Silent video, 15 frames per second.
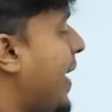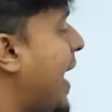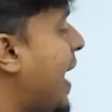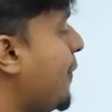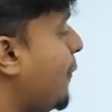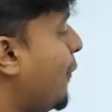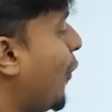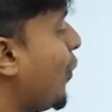
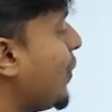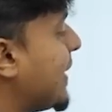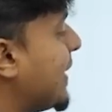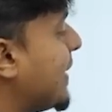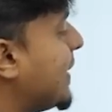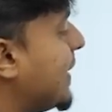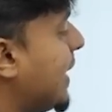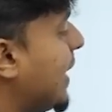net force
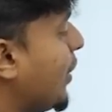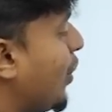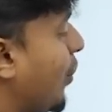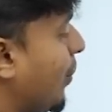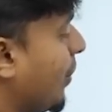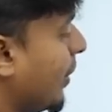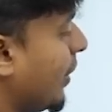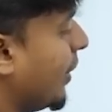is
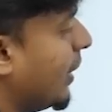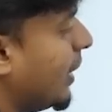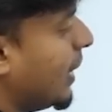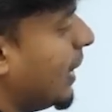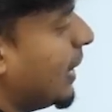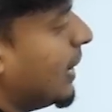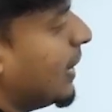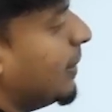0
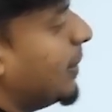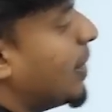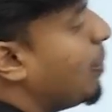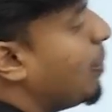the